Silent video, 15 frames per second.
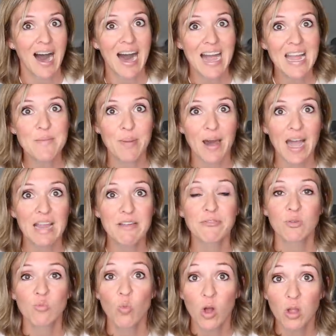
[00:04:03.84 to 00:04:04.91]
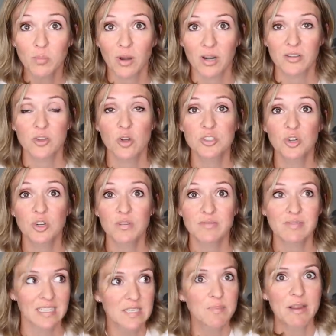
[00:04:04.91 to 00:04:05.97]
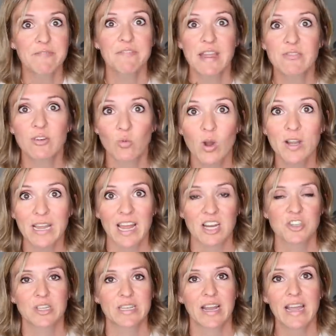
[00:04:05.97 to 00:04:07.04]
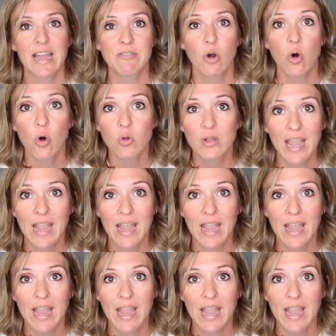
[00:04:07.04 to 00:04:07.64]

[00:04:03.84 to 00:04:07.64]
I buy from Walmart. That's my favorite one, actually. I have a whole